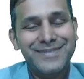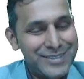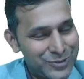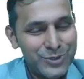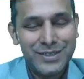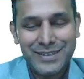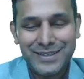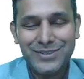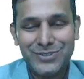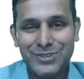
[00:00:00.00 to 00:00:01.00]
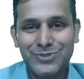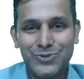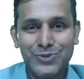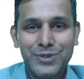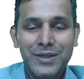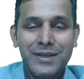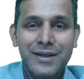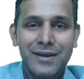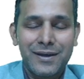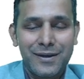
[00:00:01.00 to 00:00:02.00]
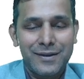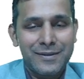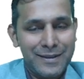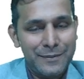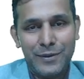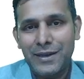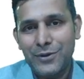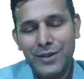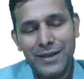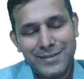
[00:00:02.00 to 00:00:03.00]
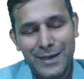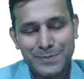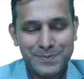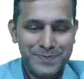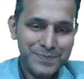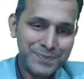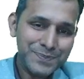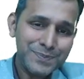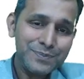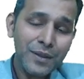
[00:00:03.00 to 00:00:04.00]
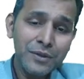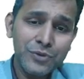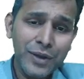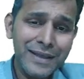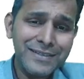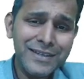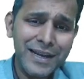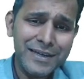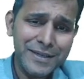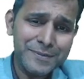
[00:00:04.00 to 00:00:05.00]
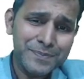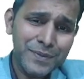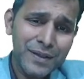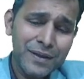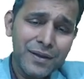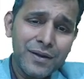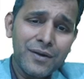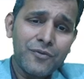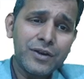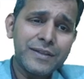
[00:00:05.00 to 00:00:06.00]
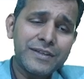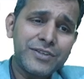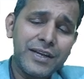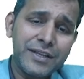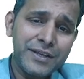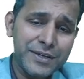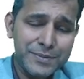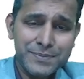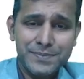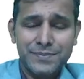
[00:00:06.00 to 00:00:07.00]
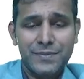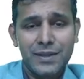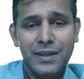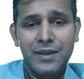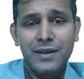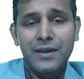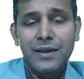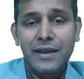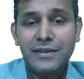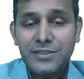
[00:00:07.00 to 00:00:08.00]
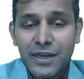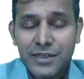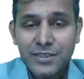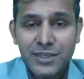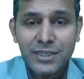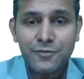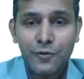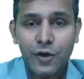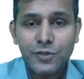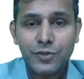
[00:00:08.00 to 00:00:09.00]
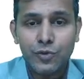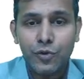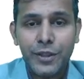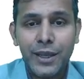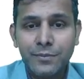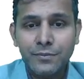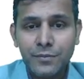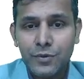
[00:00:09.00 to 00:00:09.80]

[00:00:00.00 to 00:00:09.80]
students and teachers to appear during exam. So SGLT, what is SGLT here? SGLT stands for sodium